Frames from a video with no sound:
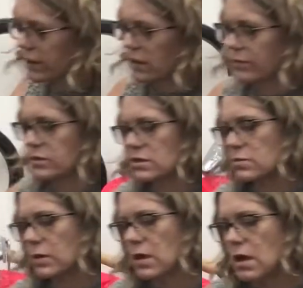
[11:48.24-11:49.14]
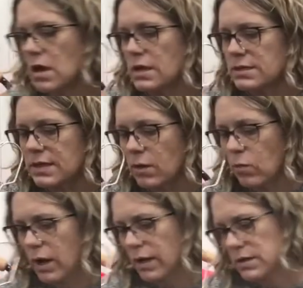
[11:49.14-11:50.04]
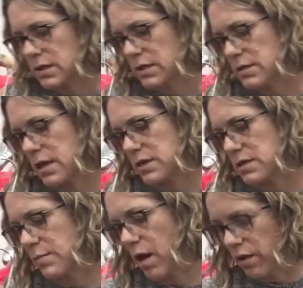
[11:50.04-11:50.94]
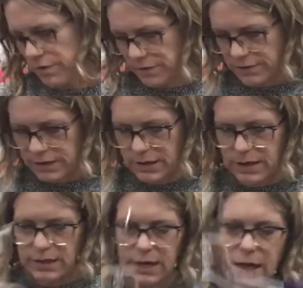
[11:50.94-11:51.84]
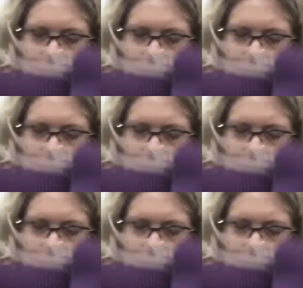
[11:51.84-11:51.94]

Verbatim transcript: in love with this one. Say what? Size small, 15.99